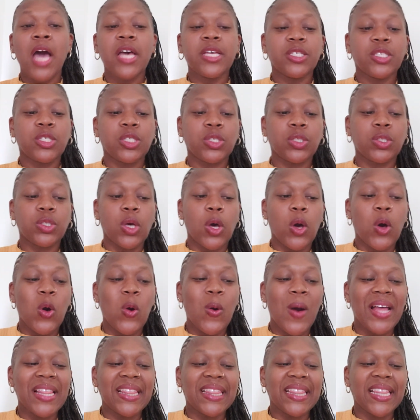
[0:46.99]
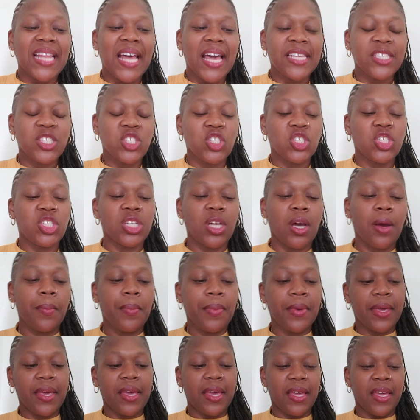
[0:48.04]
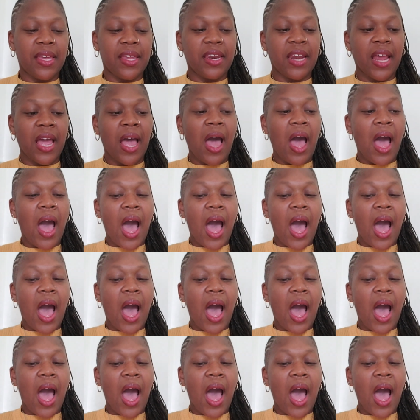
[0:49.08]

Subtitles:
So let's jump in.